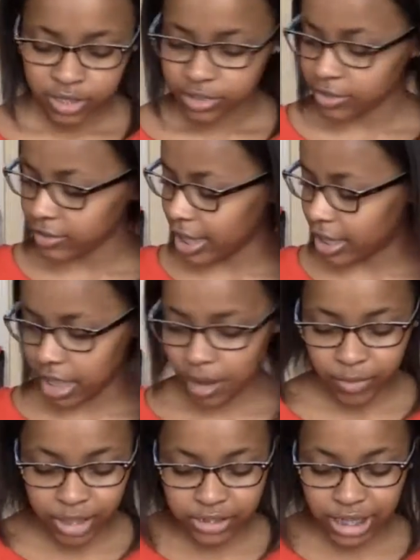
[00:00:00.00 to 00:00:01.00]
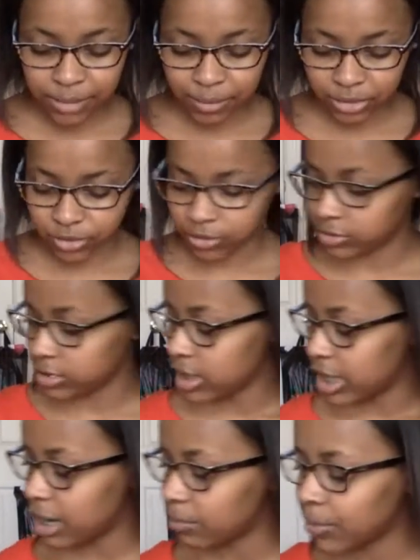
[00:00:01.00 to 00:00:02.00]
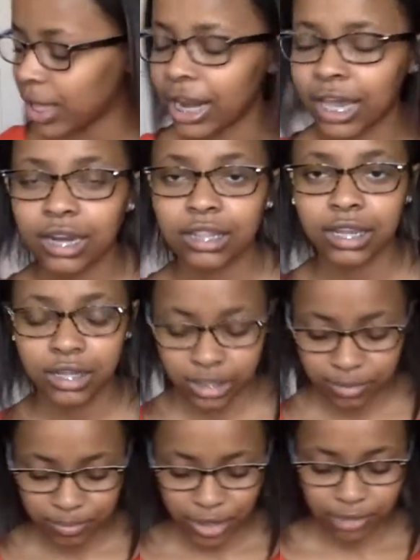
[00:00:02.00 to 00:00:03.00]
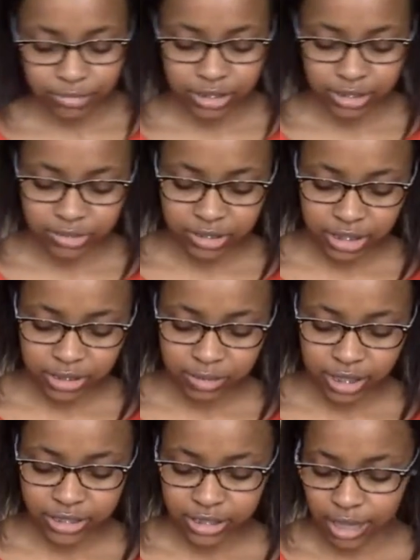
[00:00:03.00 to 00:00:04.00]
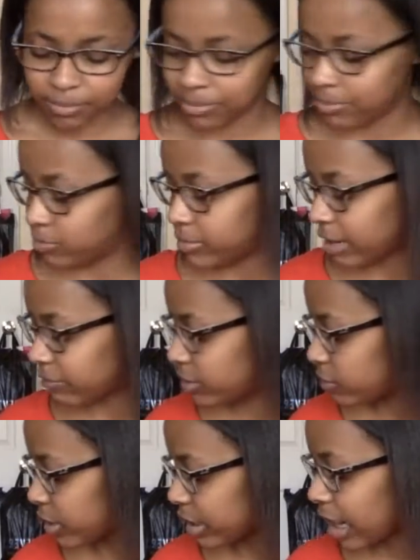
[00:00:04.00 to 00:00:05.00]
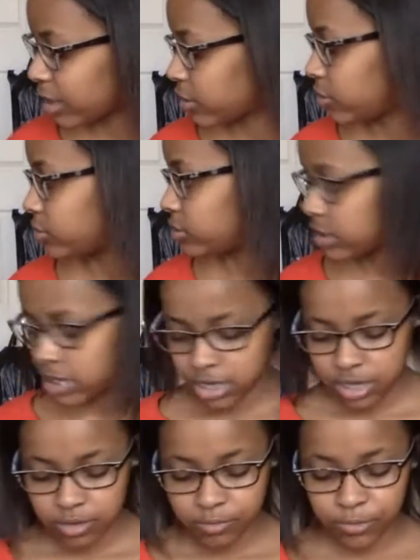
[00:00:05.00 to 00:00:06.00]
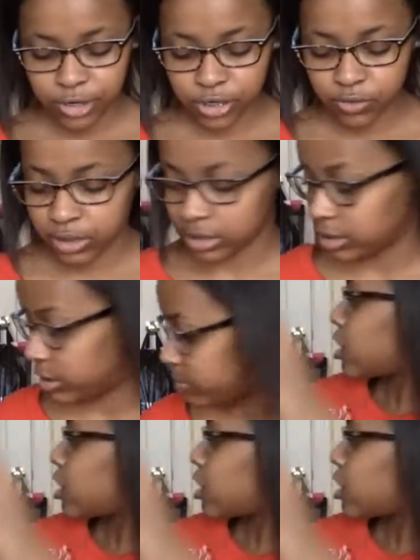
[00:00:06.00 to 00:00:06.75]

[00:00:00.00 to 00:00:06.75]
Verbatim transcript: So yeah, I'm really excited about those. And I'm glad I got a lot of lip balms and lipsticks because I've definitely run out of those pretty quickly.